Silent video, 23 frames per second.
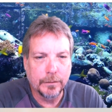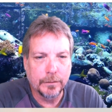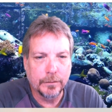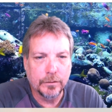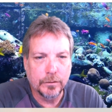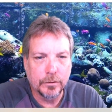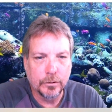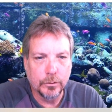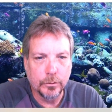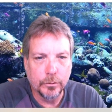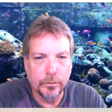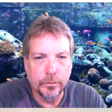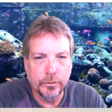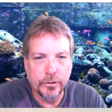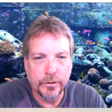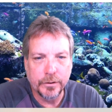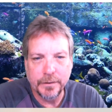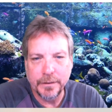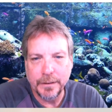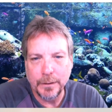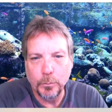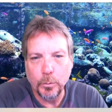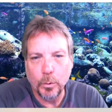to to
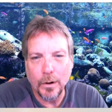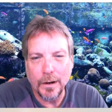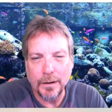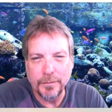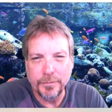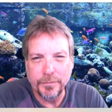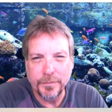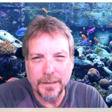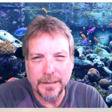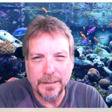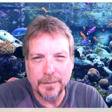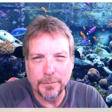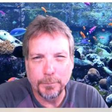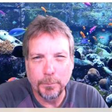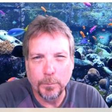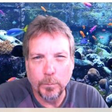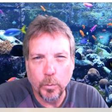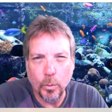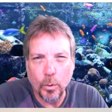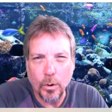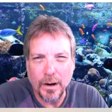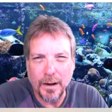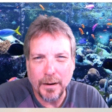see what fits
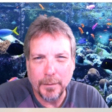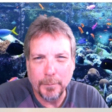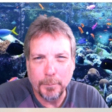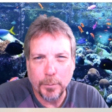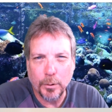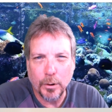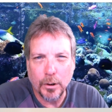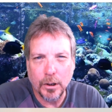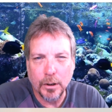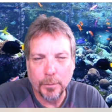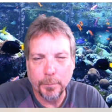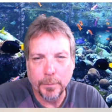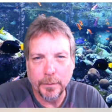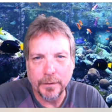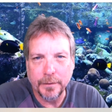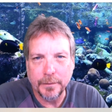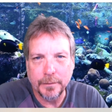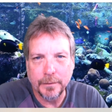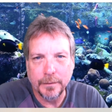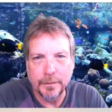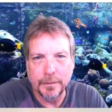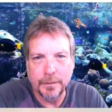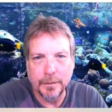what
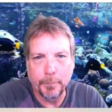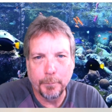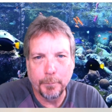purpose the